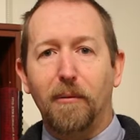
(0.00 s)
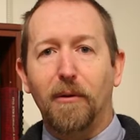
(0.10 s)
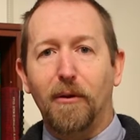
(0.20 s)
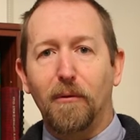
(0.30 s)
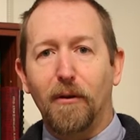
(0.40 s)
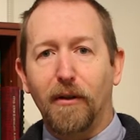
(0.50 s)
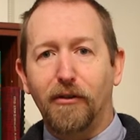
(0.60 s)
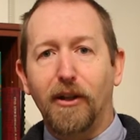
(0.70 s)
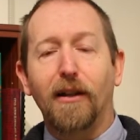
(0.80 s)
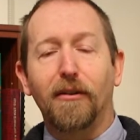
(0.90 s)
people who want
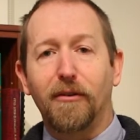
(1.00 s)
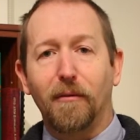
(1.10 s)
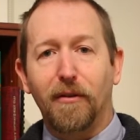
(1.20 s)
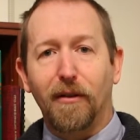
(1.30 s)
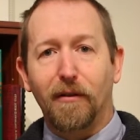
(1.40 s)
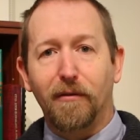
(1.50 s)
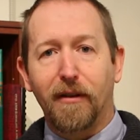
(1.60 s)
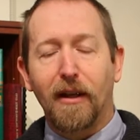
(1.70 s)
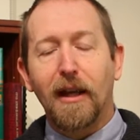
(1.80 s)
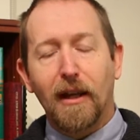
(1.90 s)
to challenge themselves.
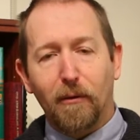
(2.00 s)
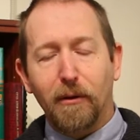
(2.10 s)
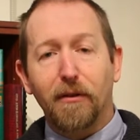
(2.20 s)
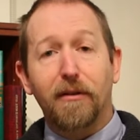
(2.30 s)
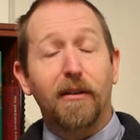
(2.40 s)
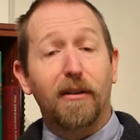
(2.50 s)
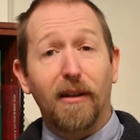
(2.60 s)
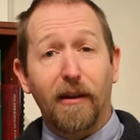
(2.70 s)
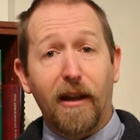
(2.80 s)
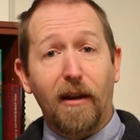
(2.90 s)
We also do
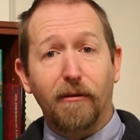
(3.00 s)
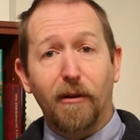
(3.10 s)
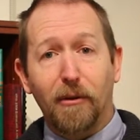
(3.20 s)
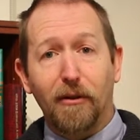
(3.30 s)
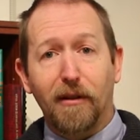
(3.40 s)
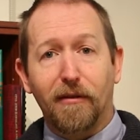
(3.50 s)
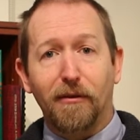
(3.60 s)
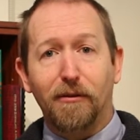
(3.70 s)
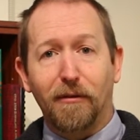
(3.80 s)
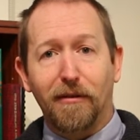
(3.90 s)
Lego robotics, I
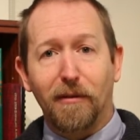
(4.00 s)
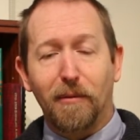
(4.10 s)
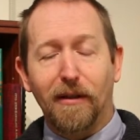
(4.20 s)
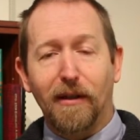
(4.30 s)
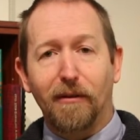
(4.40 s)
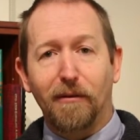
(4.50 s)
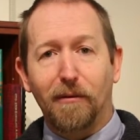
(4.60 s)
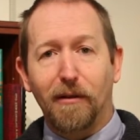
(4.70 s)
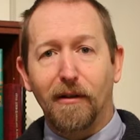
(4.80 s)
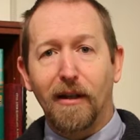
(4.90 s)
should slip in there as
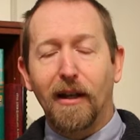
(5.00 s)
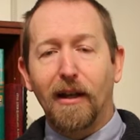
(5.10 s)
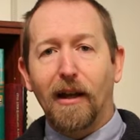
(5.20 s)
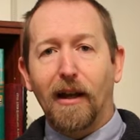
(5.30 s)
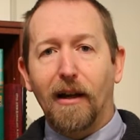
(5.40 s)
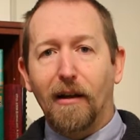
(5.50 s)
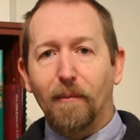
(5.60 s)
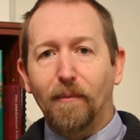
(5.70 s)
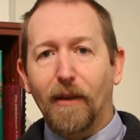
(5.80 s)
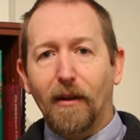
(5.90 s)
well,
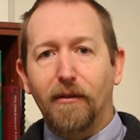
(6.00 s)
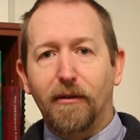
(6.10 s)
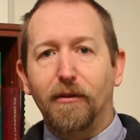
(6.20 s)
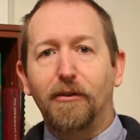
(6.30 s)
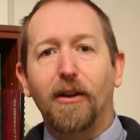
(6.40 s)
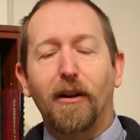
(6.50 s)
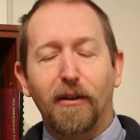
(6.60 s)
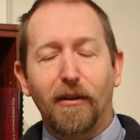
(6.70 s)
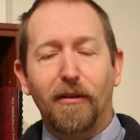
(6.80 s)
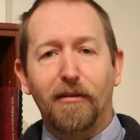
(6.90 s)
um, to show
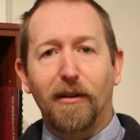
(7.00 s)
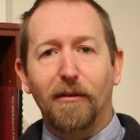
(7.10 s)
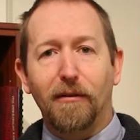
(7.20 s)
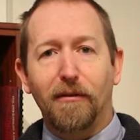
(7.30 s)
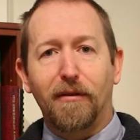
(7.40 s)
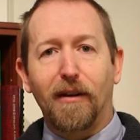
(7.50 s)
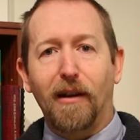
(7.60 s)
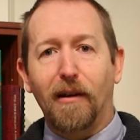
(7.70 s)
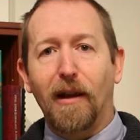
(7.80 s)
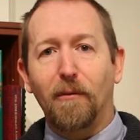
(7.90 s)
you the skills
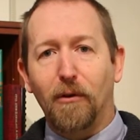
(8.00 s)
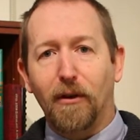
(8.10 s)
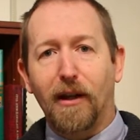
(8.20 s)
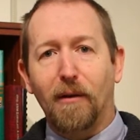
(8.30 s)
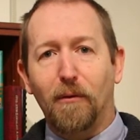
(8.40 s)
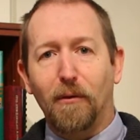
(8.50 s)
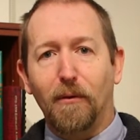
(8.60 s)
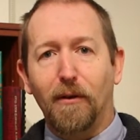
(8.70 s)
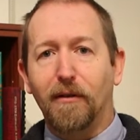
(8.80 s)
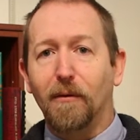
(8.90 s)
and, and work out what
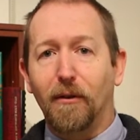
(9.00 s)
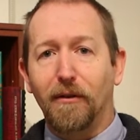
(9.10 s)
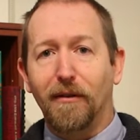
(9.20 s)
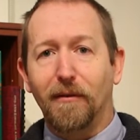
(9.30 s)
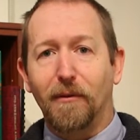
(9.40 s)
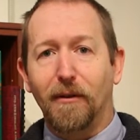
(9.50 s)
works and what doesn't